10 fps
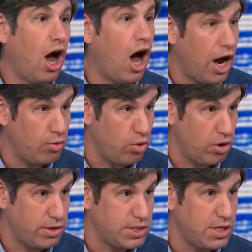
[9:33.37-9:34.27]

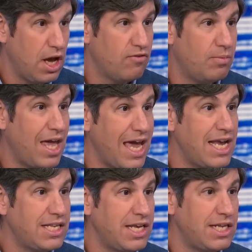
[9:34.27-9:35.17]
onwards, yeah. from the
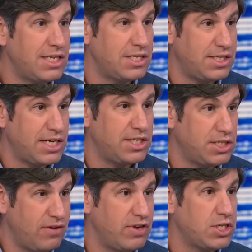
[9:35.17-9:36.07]
1860s and
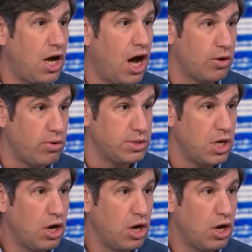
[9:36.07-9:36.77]
70s onwards,